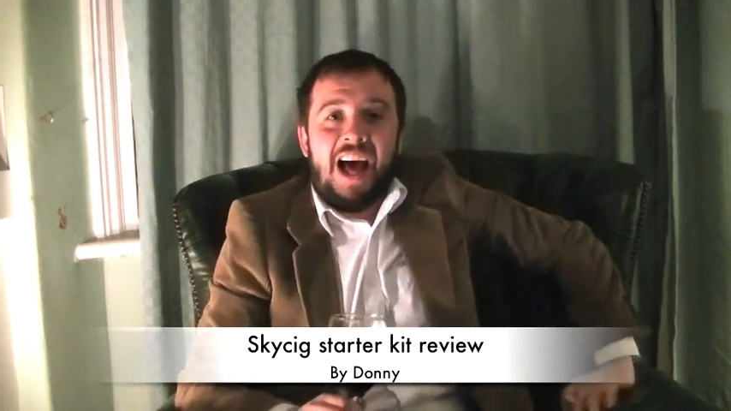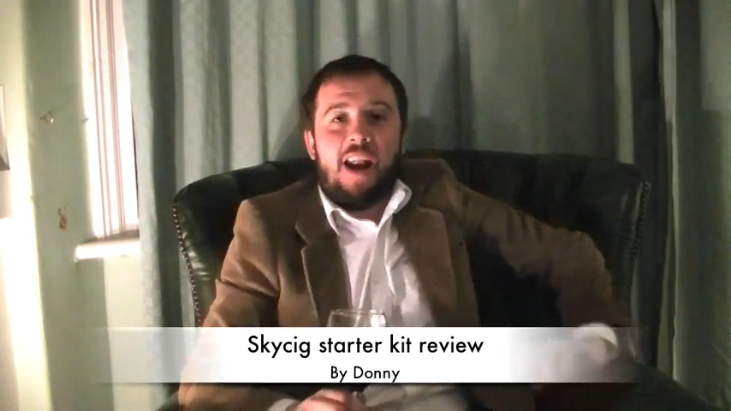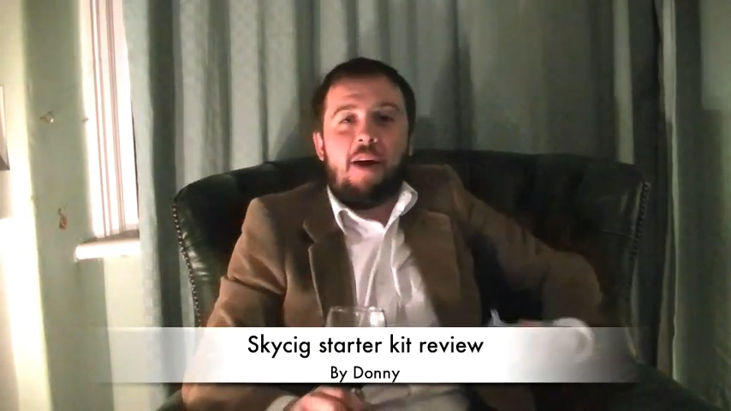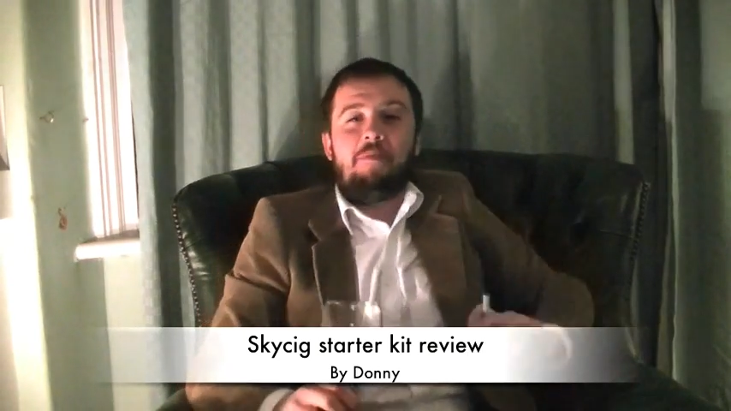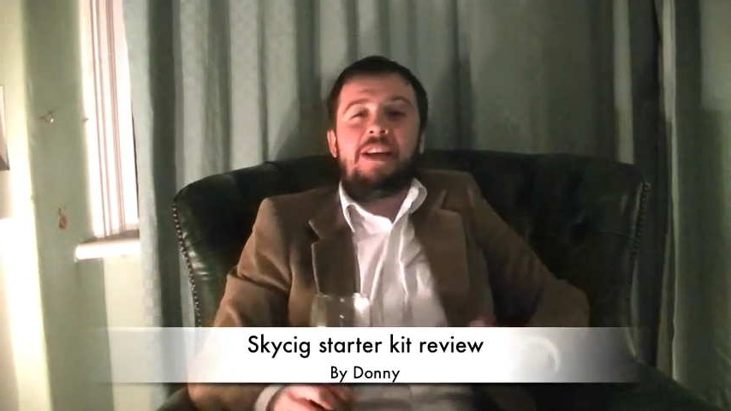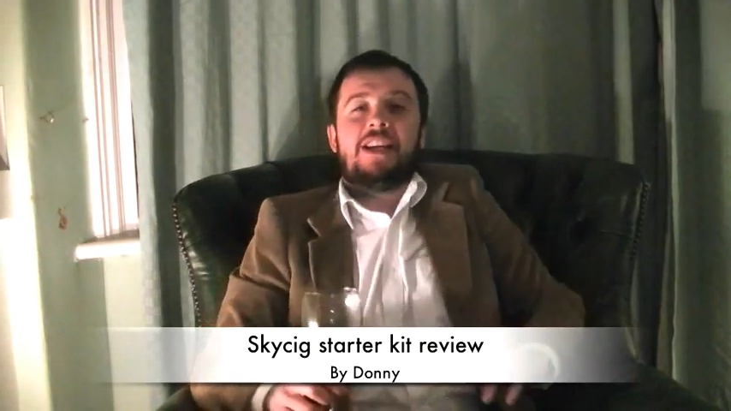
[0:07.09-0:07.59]

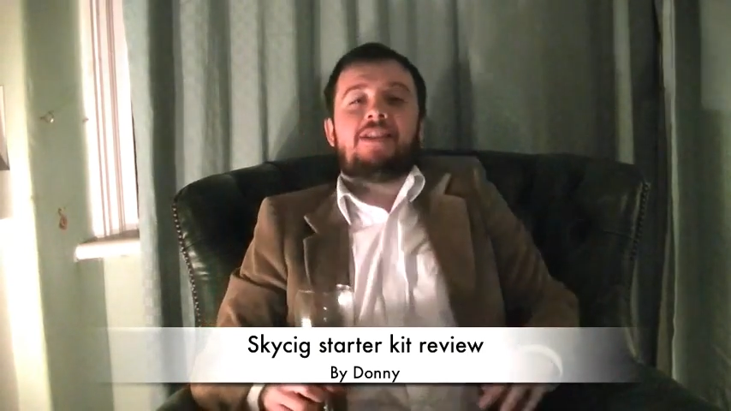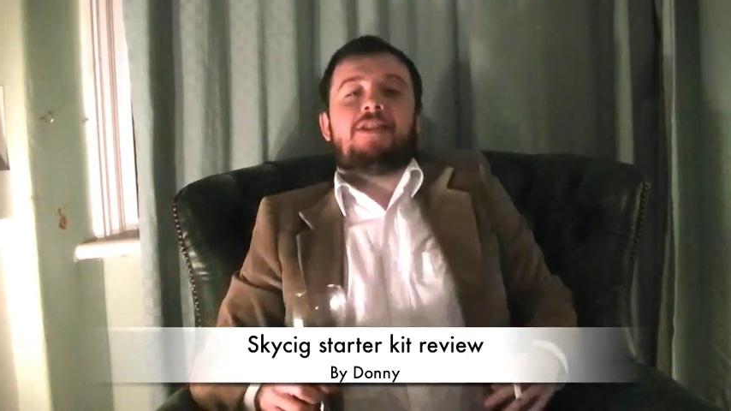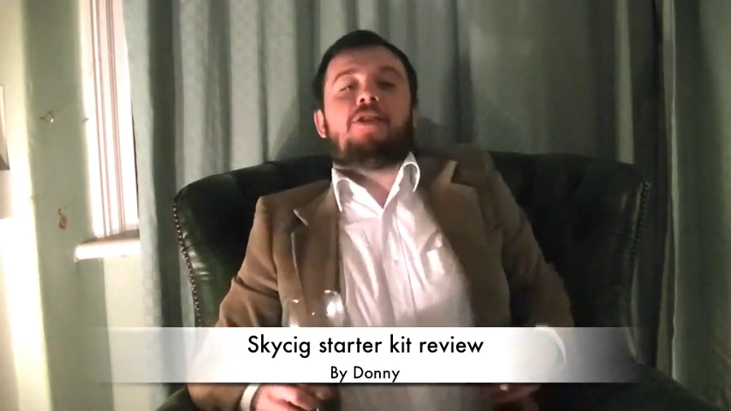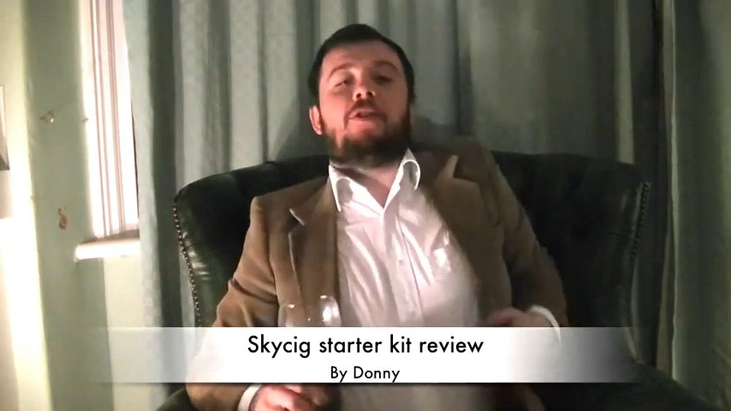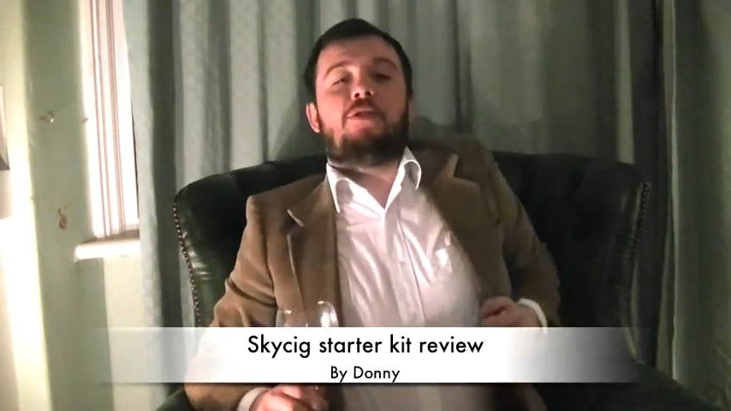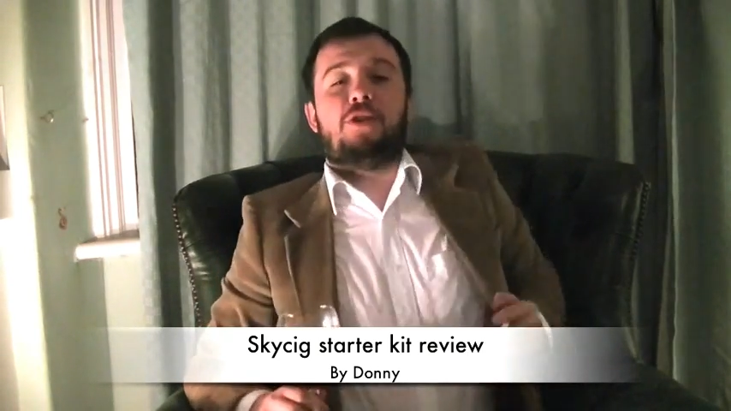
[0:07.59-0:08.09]
and I'm here
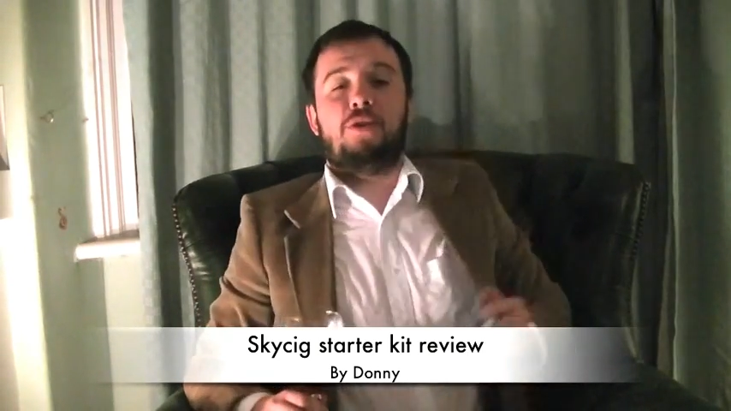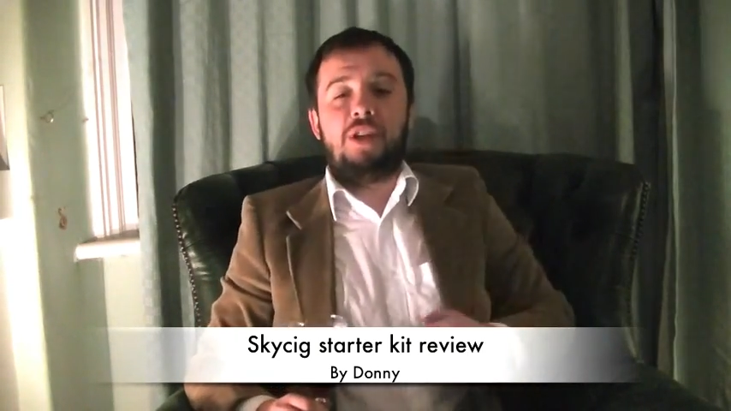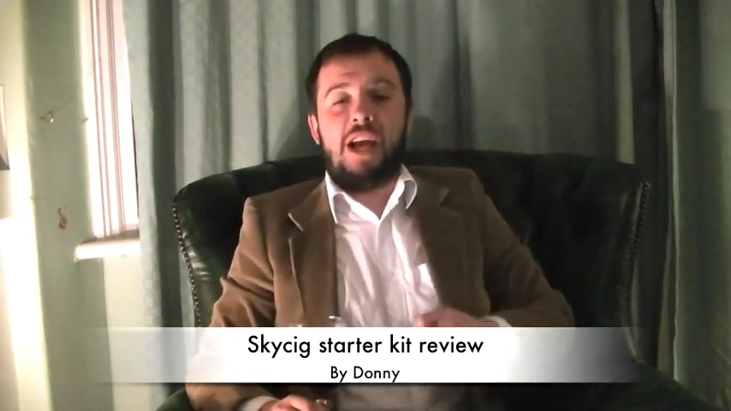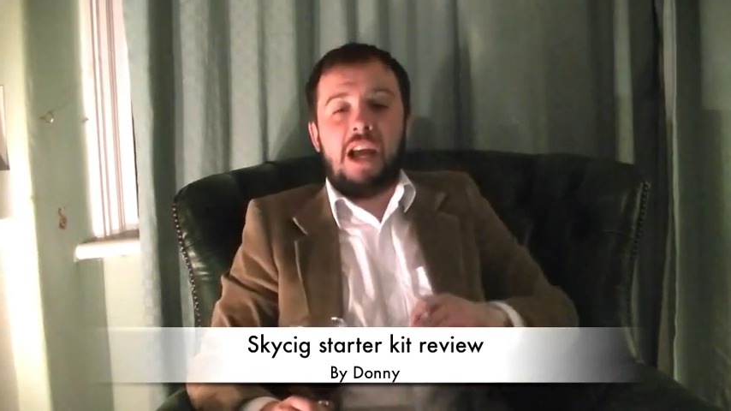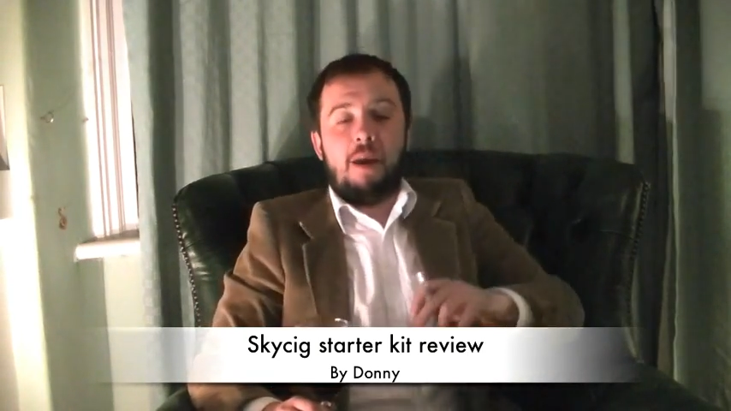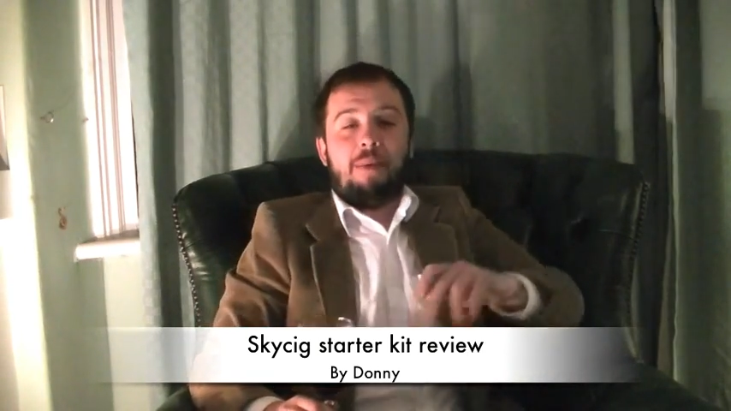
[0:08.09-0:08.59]
to talk to you
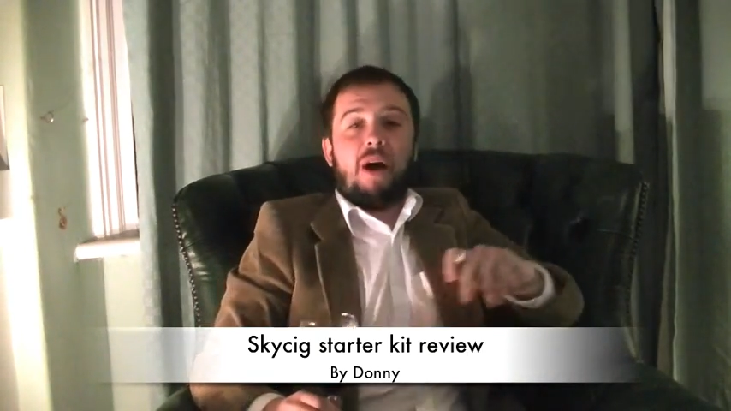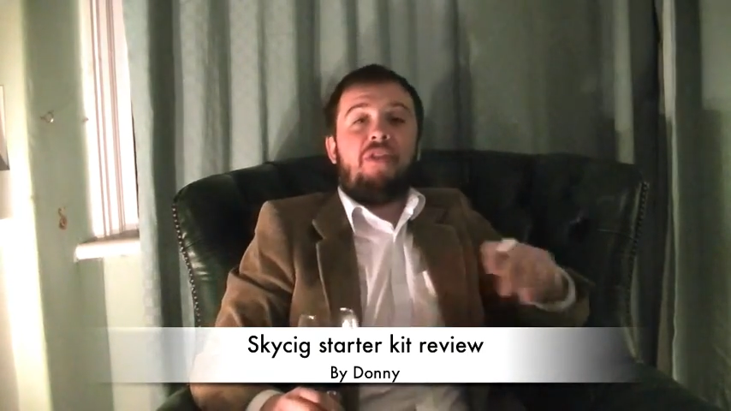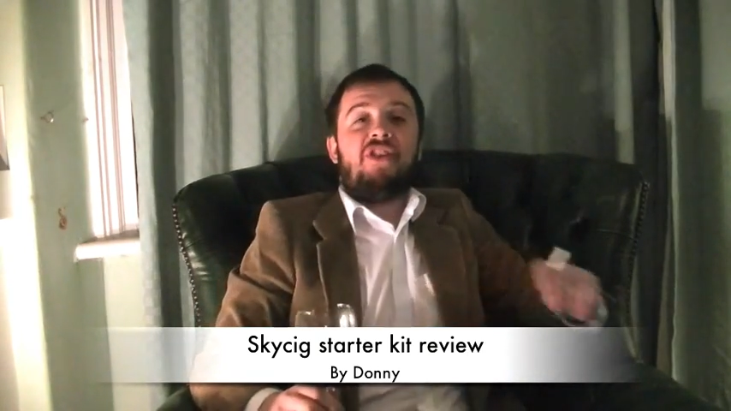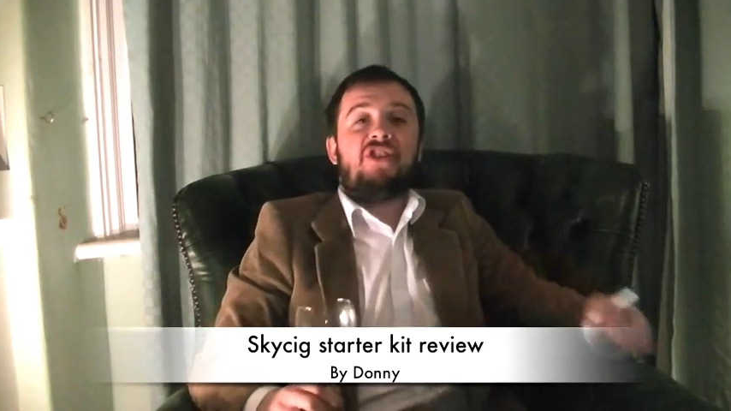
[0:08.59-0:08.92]
today about the